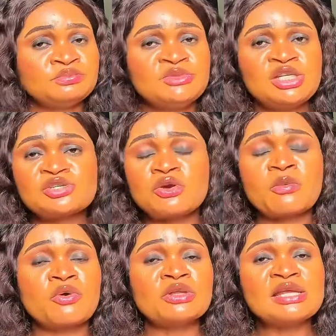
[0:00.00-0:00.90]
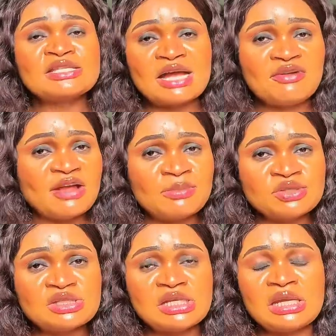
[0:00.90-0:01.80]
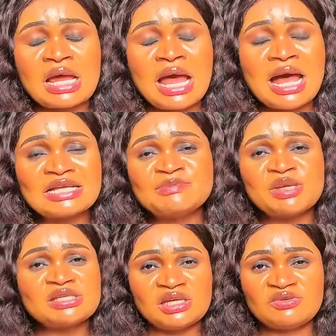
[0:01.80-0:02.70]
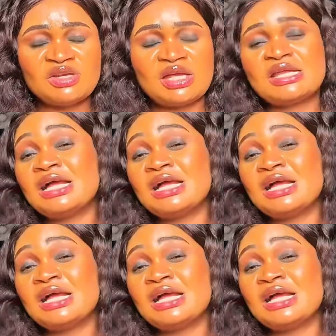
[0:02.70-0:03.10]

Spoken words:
This scrub contains alpha arbutin as base ingredient,